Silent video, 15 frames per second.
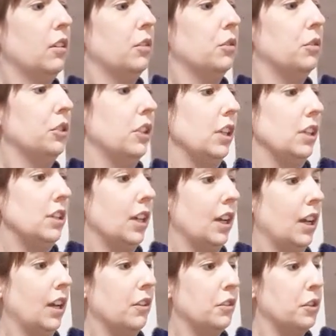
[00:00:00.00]
or you can take
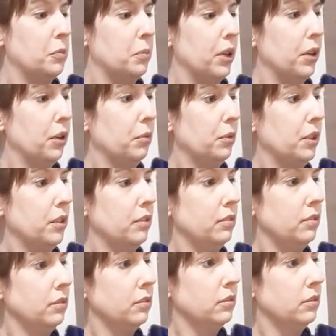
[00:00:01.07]
out this bigger one